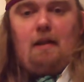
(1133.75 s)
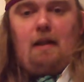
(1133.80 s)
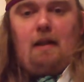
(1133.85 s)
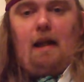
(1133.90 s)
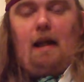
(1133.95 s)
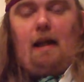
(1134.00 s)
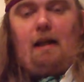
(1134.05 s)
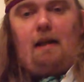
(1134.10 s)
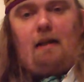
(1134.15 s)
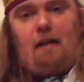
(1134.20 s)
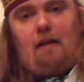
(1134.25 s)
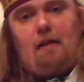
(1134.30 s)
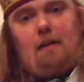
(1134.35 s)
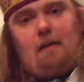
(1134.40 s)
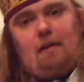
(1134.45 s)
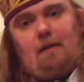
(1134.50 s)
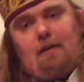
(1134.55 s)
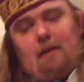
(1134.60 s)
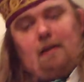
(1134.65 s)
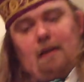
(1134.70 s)
into
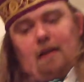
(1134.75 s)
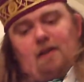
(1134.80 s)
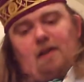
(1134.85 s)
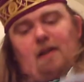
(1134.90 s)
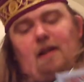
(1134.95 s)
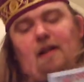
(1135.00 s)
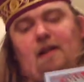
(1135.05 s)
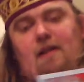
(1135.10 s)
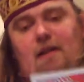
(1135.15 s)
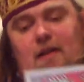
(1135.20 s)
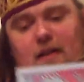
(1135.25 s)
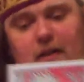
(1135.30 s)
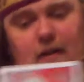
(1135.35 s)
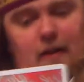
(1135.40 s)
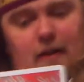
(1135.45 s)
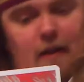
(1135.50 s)
that.